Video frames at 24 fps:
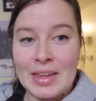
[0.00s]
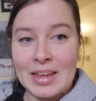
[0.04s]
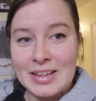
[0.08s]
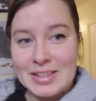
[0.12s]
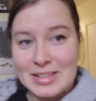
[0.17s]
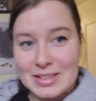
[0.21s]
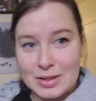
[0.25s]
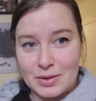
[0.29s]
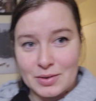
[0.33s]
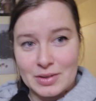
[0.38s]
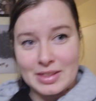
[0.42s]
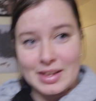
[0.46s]

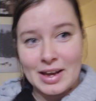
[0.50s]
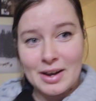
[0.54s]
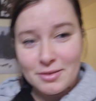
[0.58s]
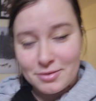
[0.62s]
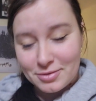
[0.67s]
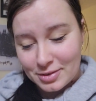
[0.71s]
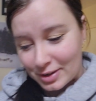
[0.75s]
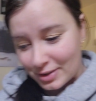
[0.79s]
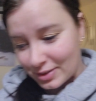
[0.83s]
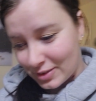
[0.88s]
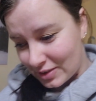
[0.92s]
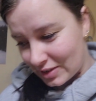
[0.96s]
So without
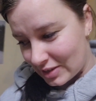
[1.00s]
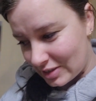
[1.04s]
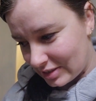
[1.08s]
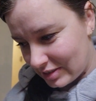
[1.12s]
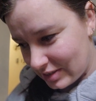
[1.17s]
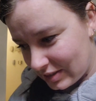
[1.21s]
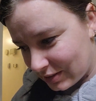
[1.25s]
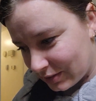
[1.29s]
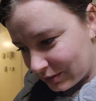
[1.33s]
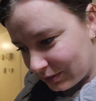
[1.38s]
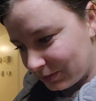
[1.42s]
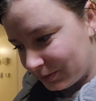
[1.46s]
further
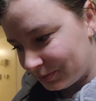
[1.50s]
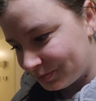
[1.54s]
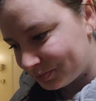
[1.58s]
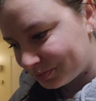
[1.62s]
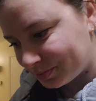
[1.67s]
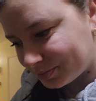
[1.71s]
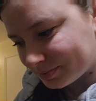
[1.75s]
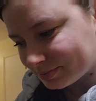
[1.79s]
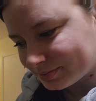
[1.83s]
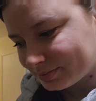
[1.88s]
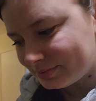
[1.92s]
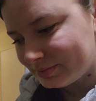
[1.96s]
ado,
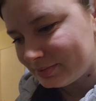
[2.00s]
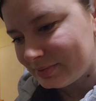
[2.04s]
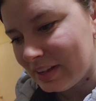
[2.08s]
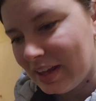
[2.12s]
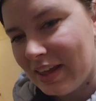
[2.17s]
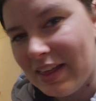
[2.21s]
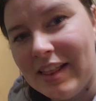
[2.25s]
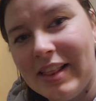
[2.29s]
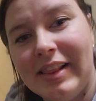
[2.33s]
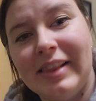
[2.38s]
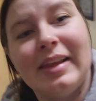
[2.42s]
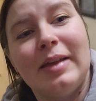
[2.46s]

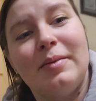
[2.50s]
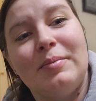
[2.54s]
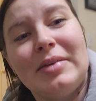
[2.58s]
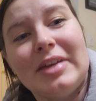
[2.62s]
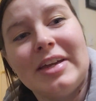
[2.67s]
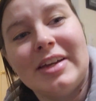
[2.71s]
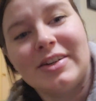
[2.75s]
let me